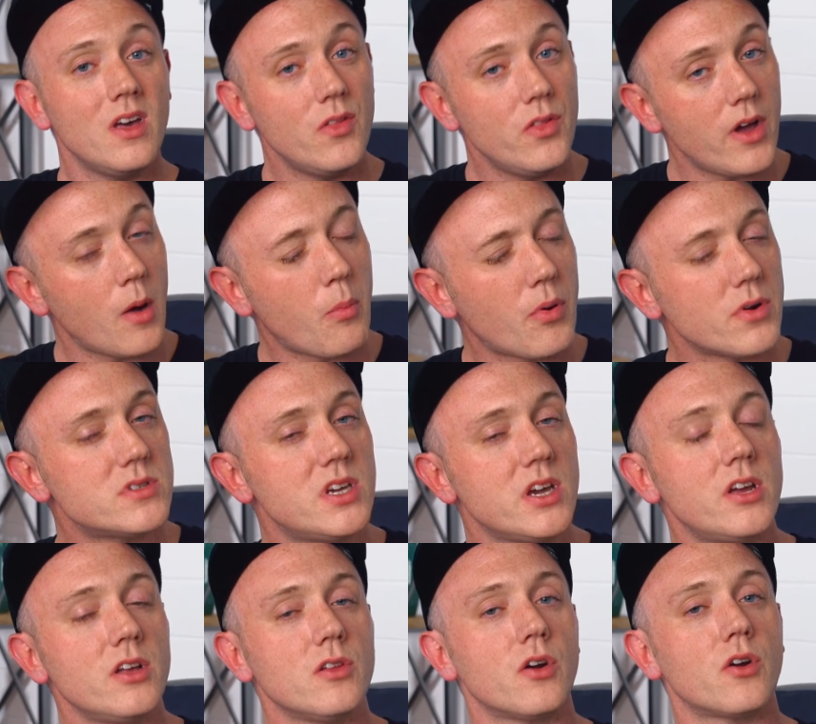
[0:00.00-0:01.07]
their
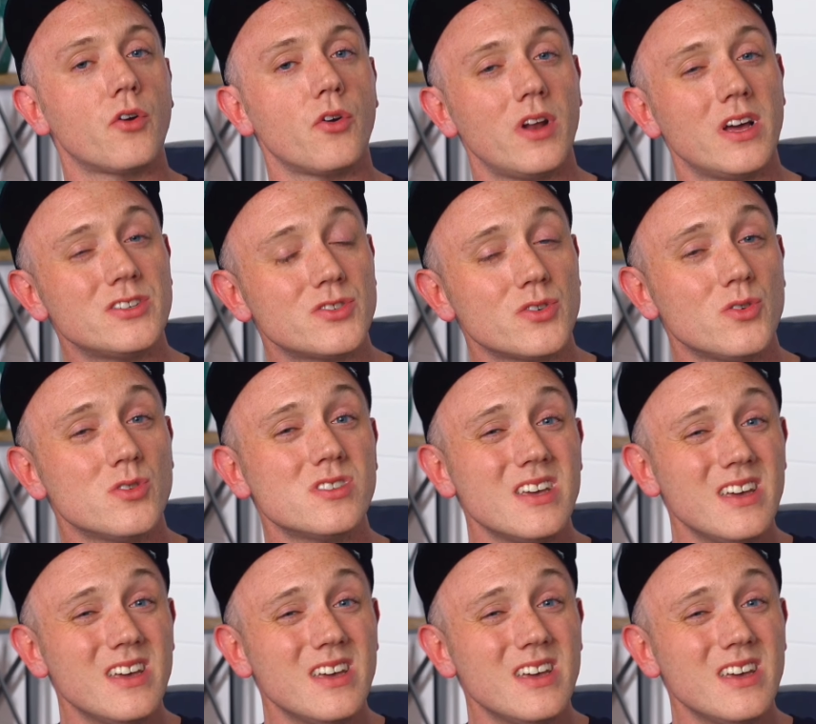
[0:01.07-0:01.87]
particular credentials,